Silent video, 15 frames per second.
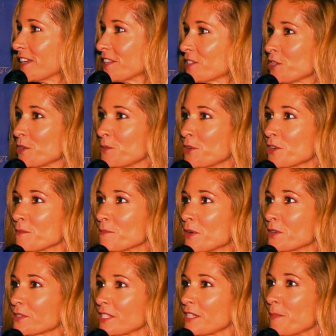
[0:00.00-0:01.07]
I assume you're
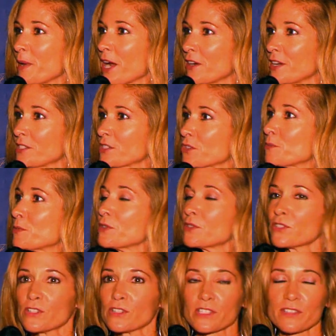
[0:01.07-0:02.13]
mostly parents or
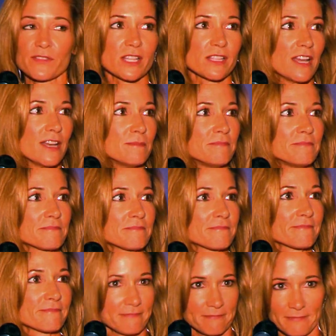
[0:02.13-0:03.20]
boosters of the club?
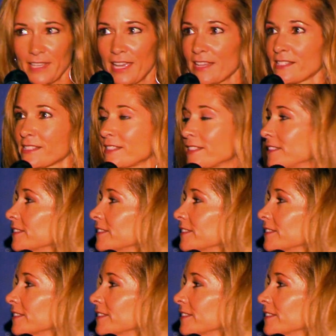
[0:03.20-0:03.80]
Yes?